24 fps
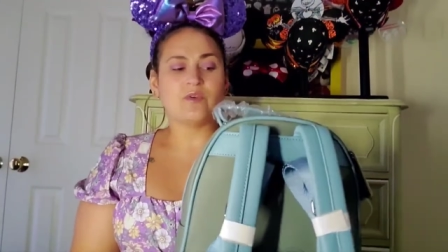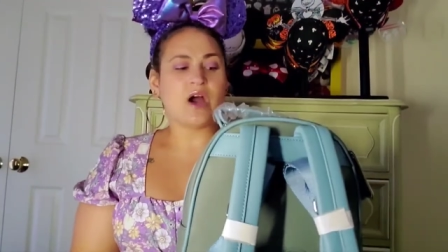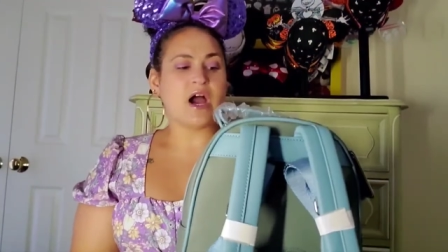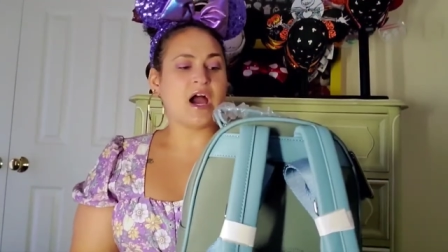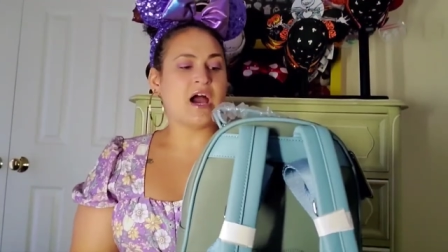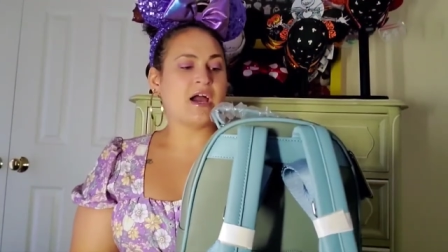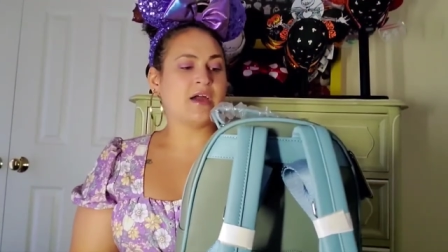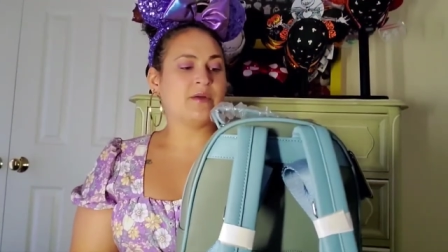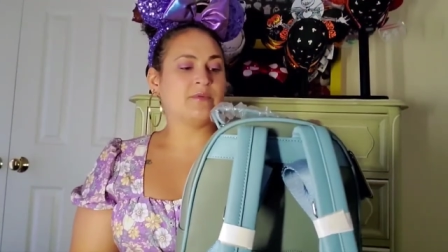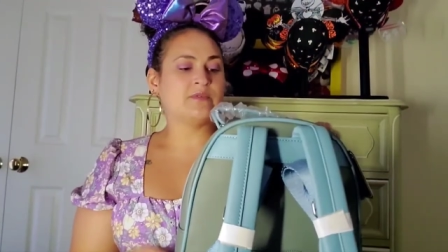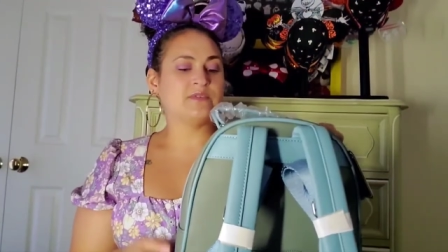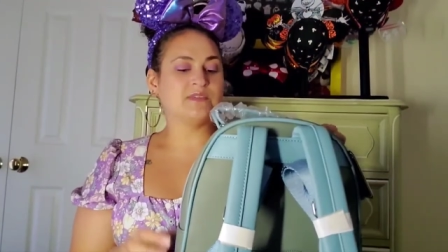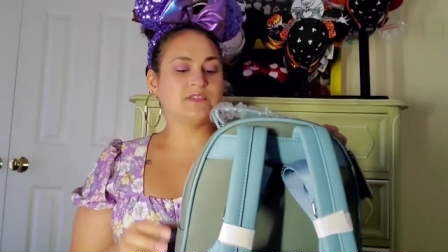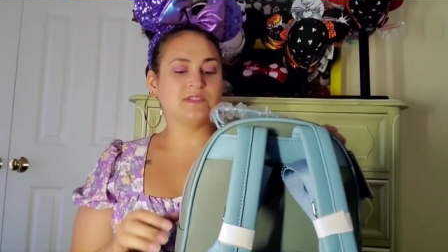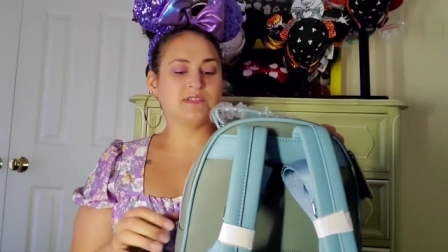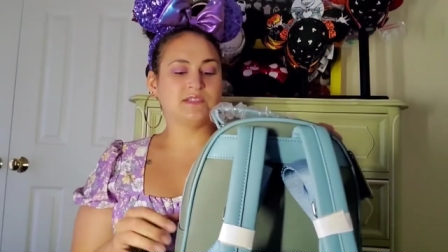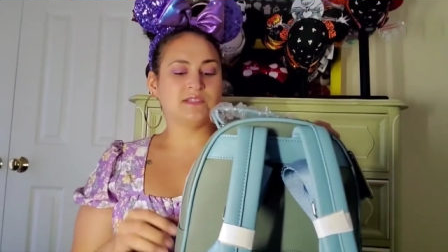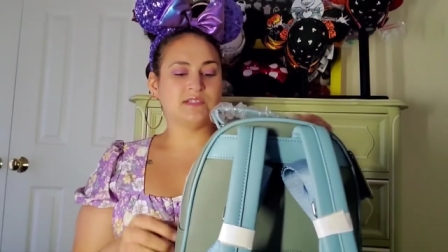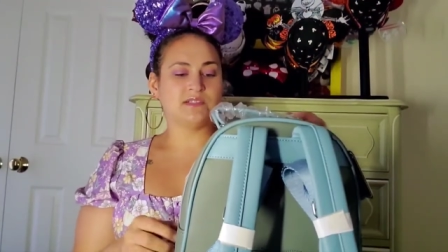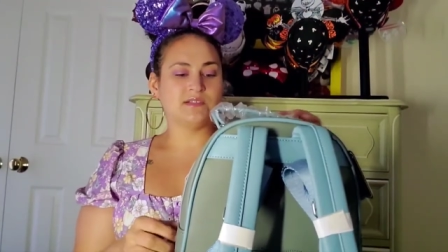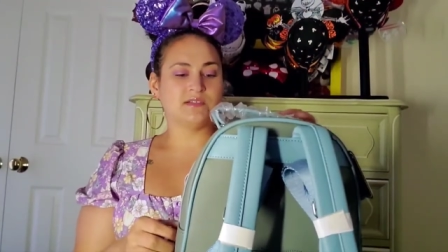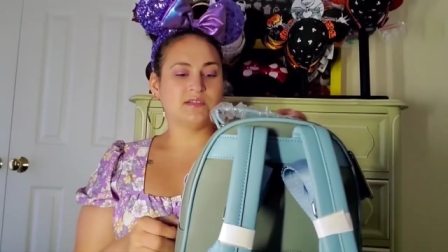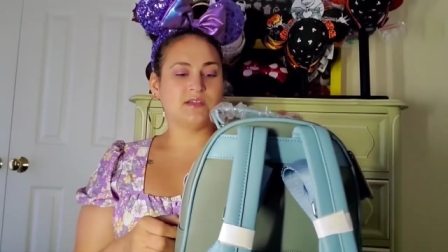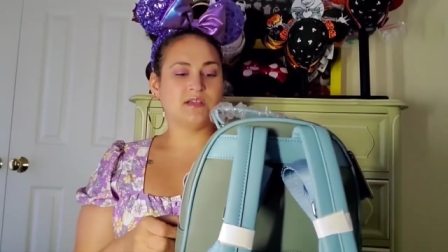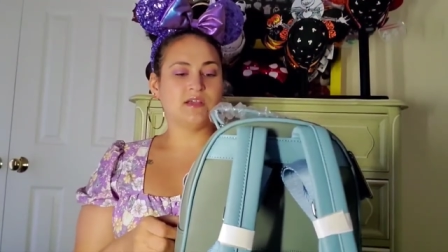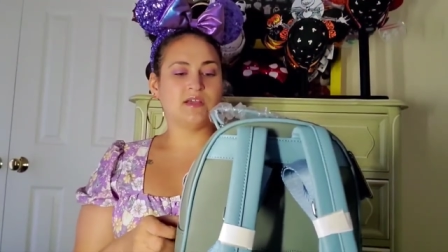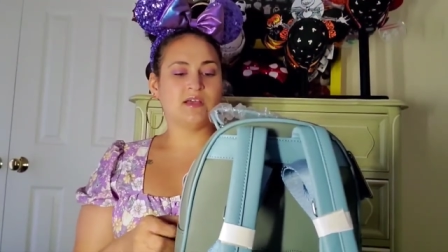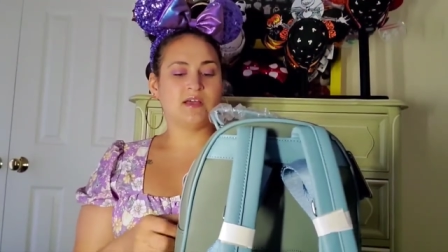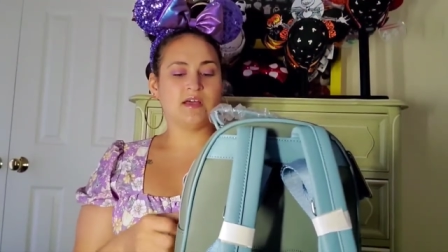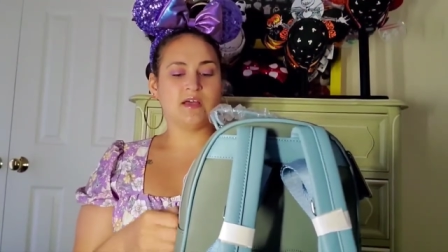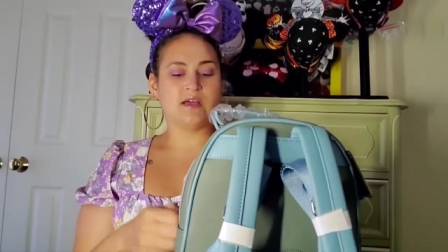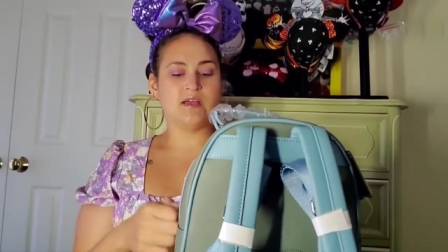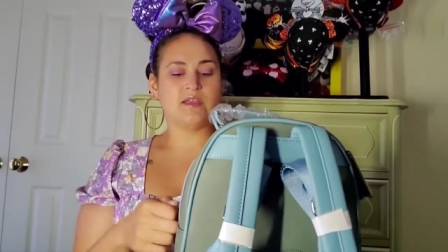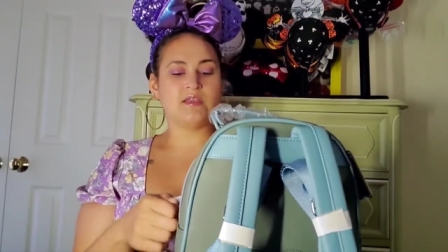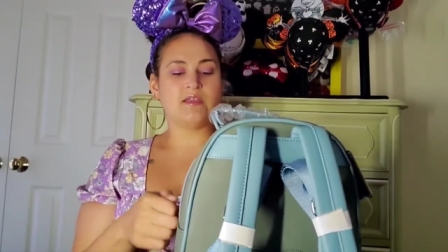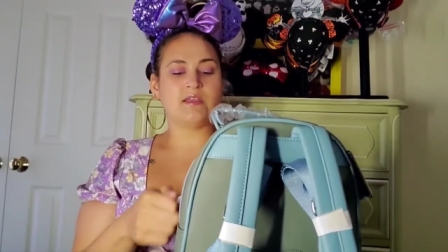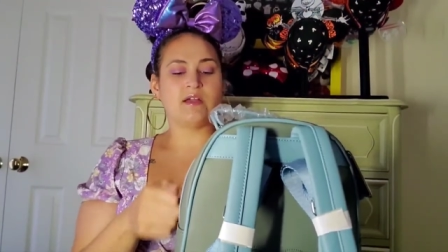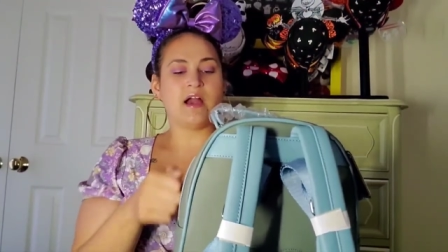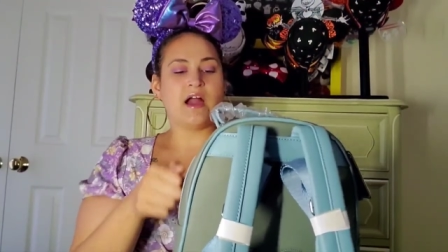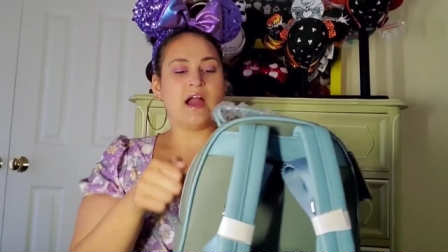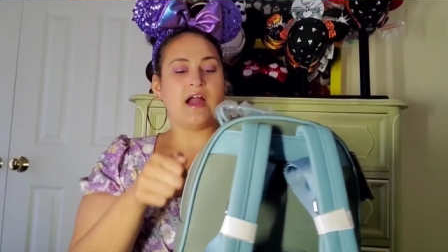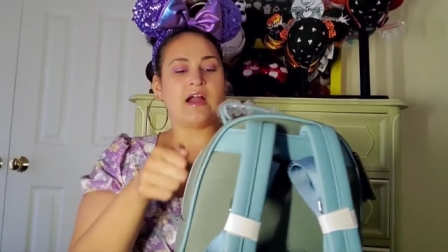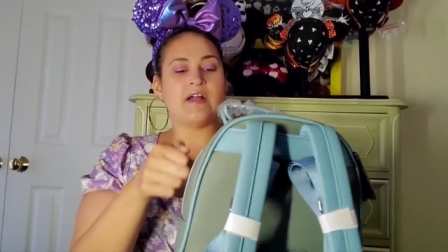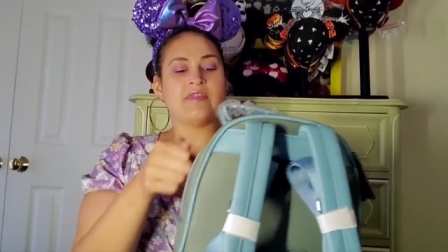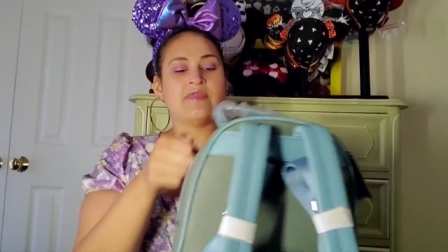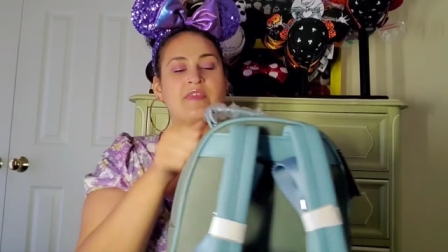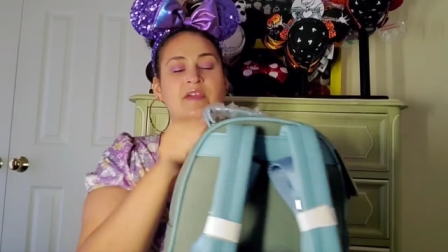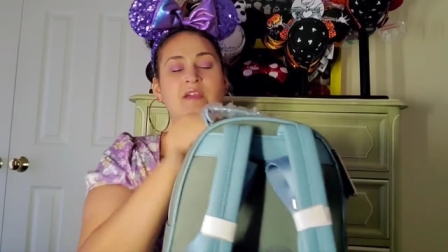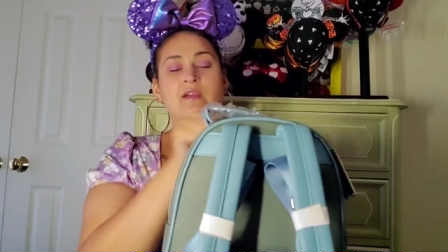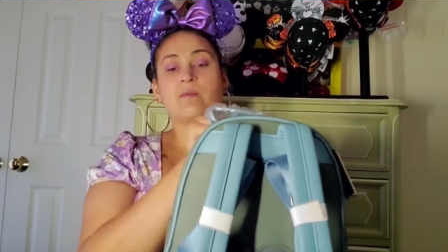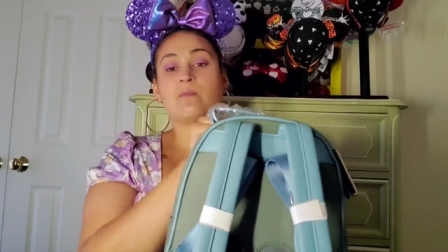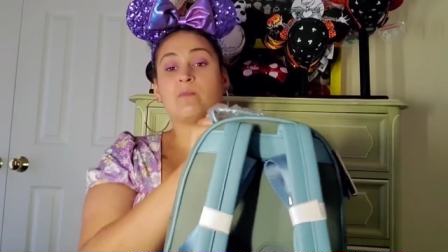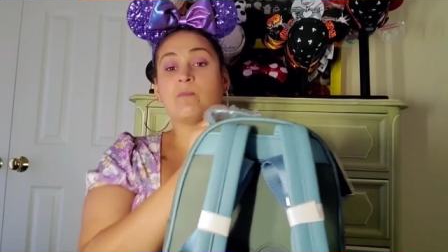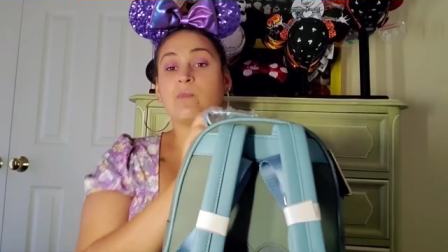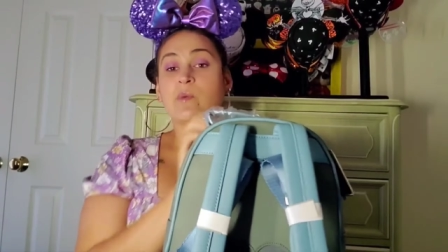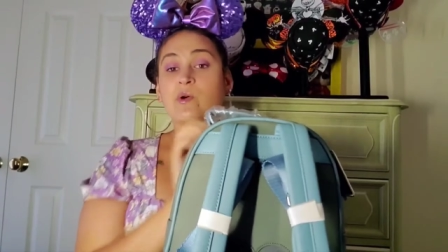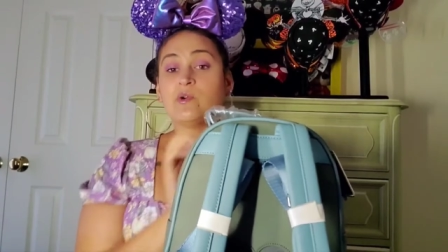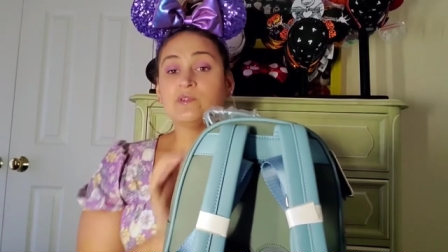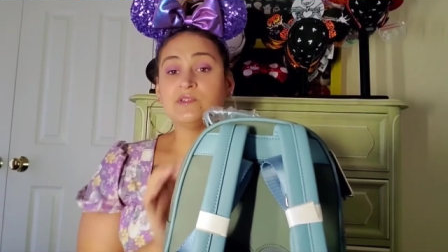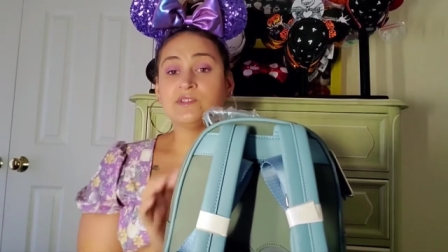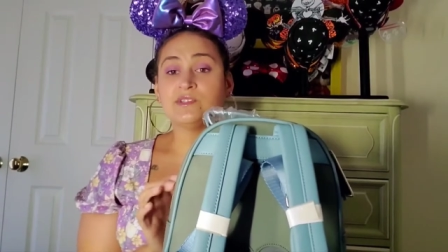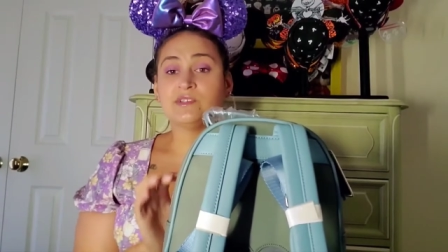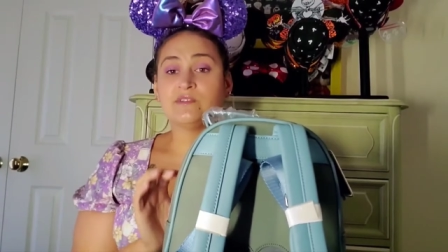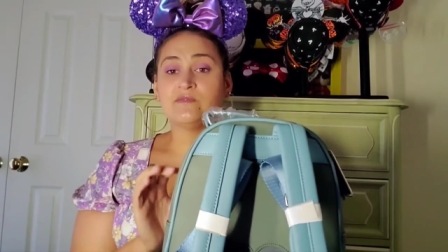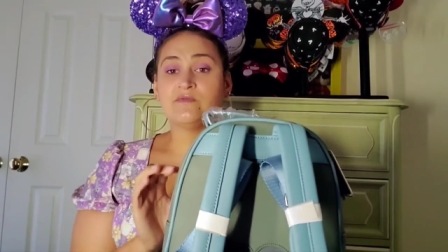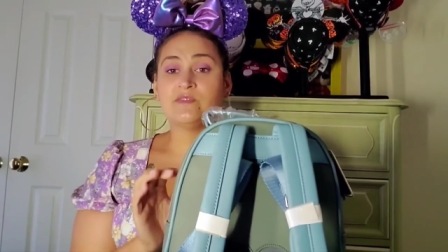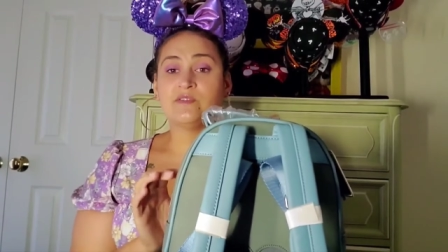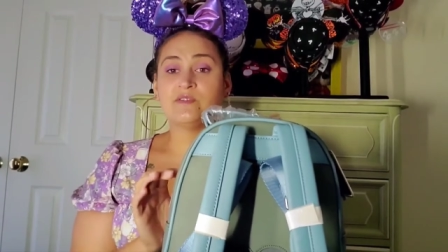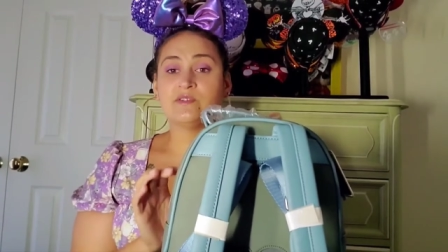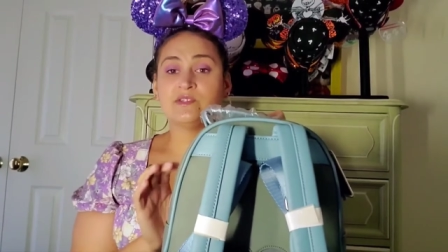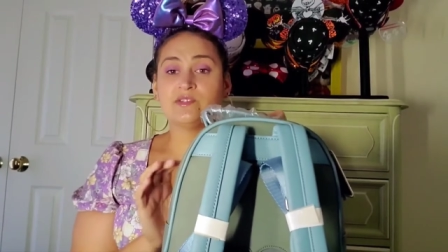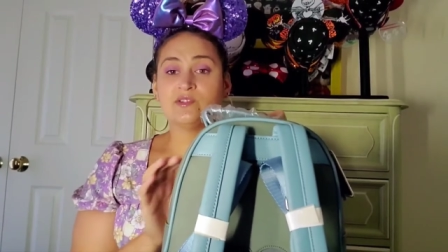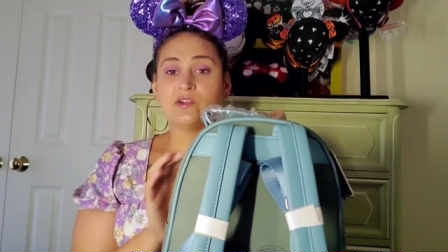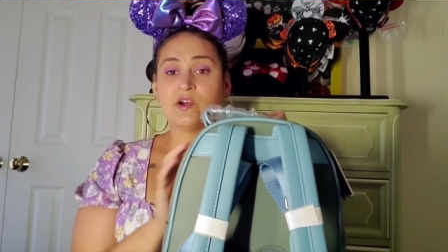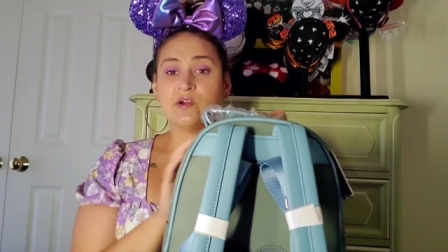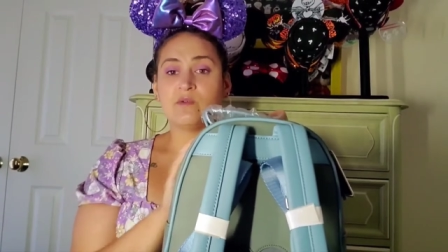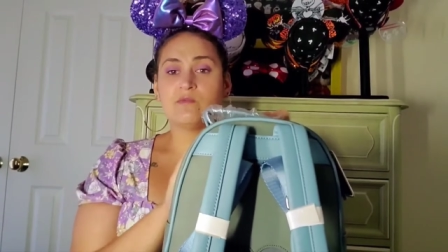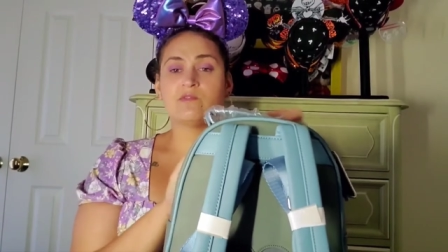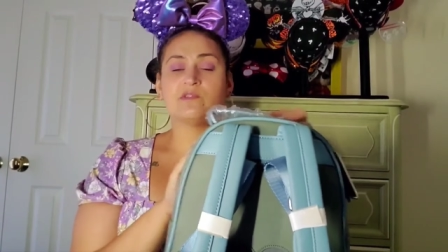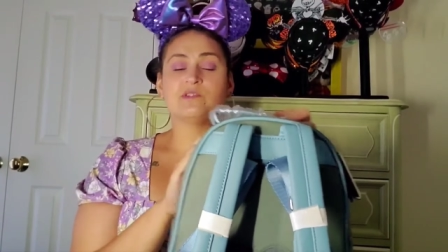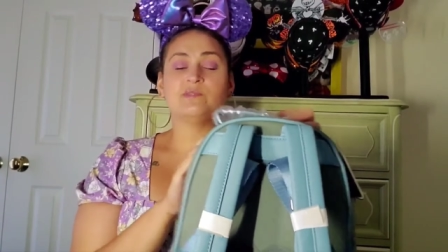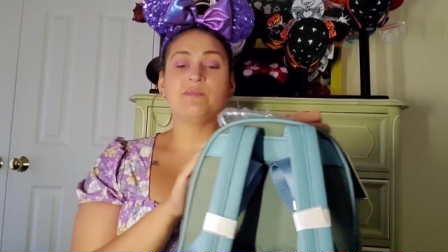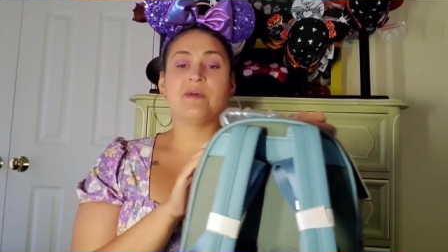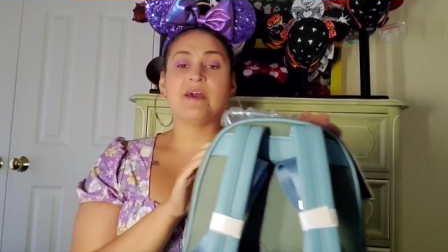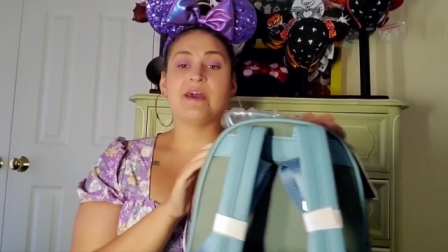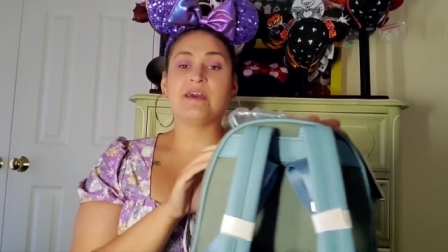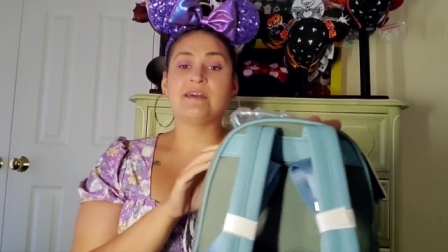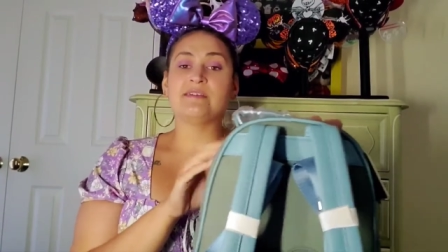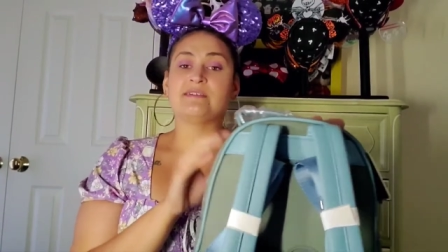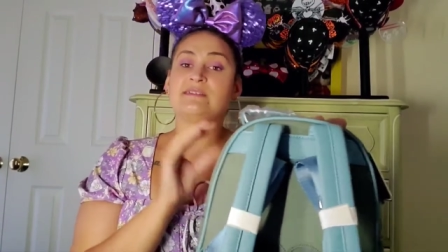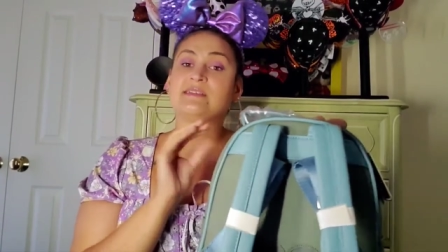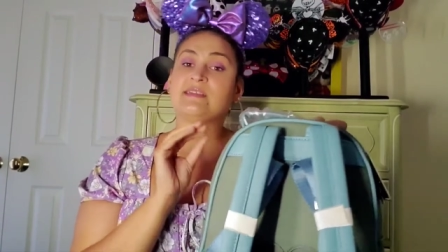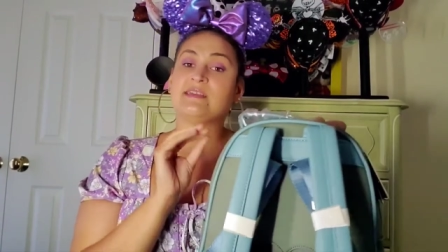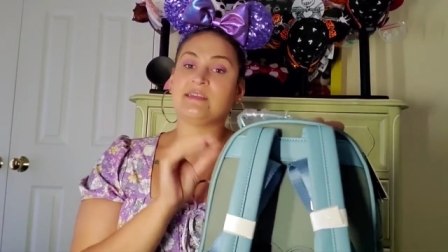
I was, I think most of the Star Wars bags,